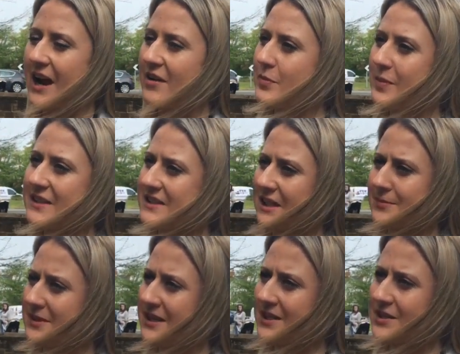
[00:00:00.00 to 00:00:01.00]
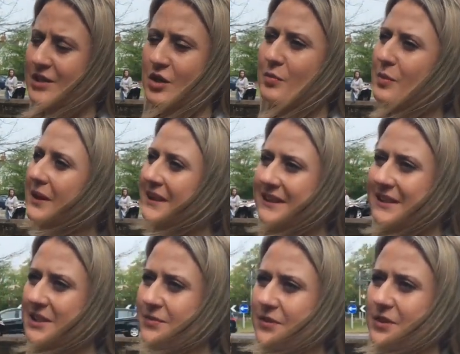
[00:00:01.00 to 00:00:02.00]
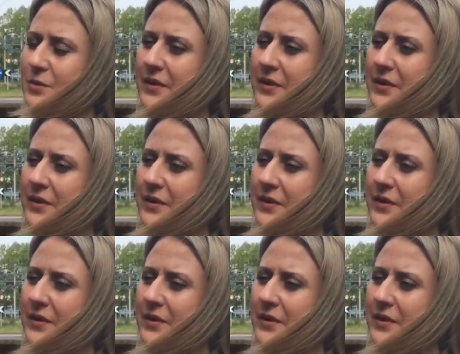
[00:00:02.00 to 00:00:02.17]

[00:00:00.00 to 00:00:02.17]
everybody's expectations are completely different.